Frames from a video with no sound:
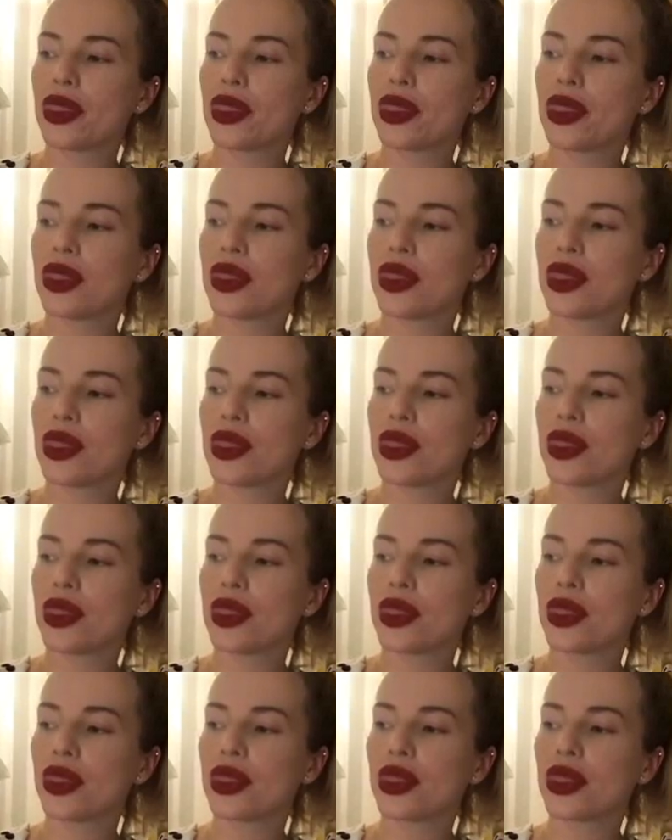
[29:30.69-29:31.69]

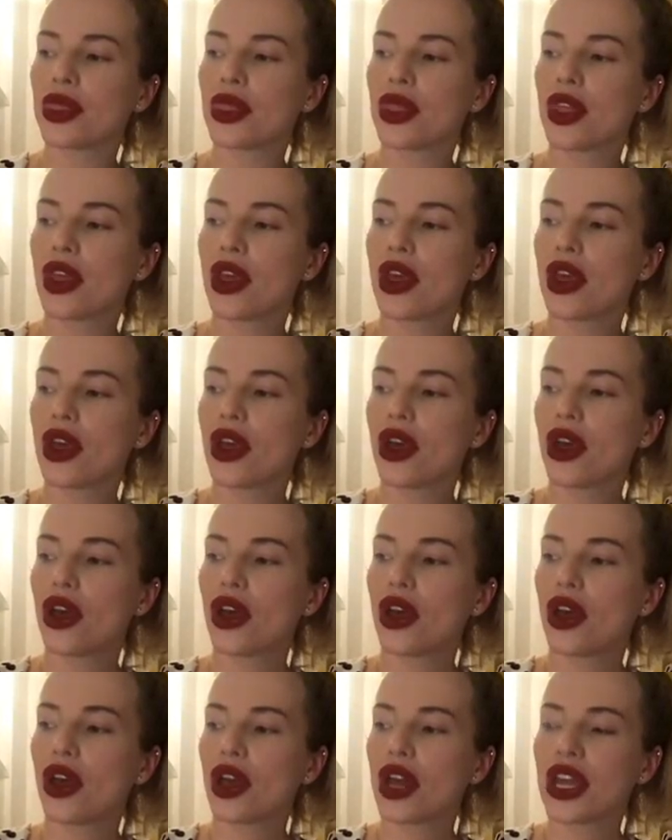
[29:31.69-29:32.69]

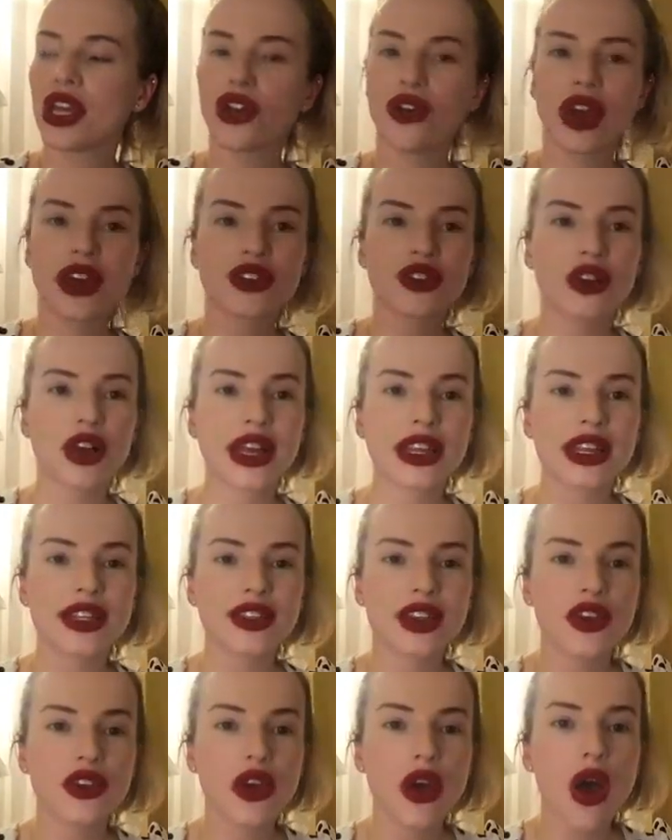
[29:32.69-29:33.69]
Can you guys go like
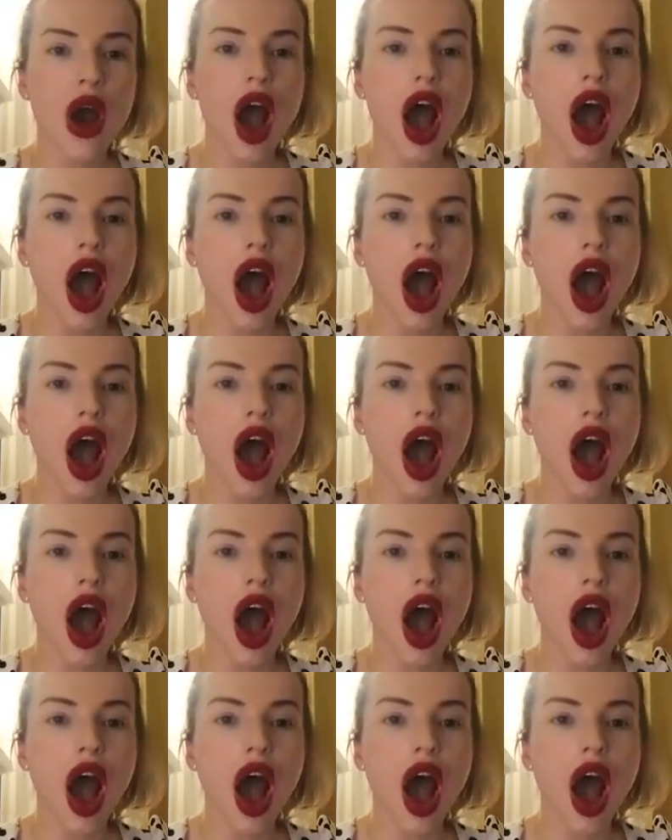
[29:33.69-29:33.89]
this? Can you go?